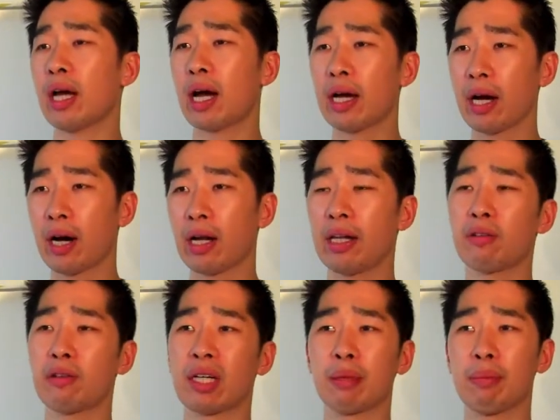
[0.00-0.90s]
that I
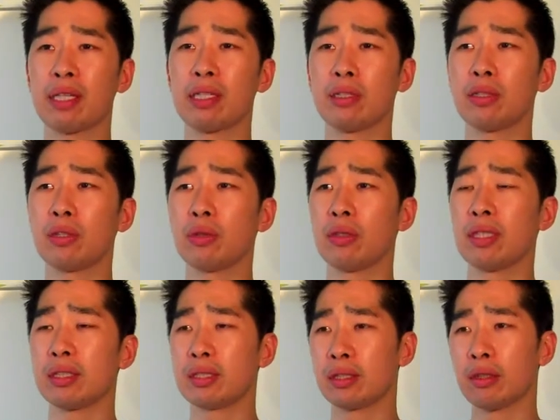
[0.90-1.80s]
highly recommend you do
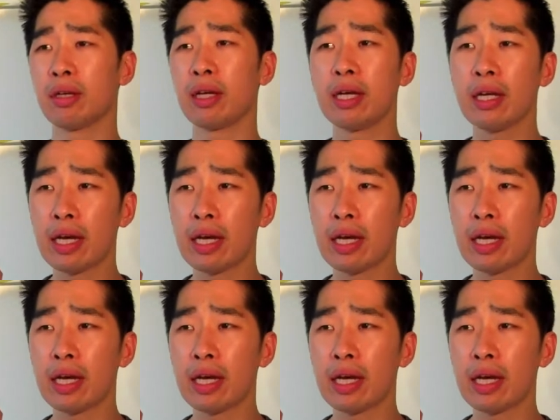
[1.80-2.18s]
is to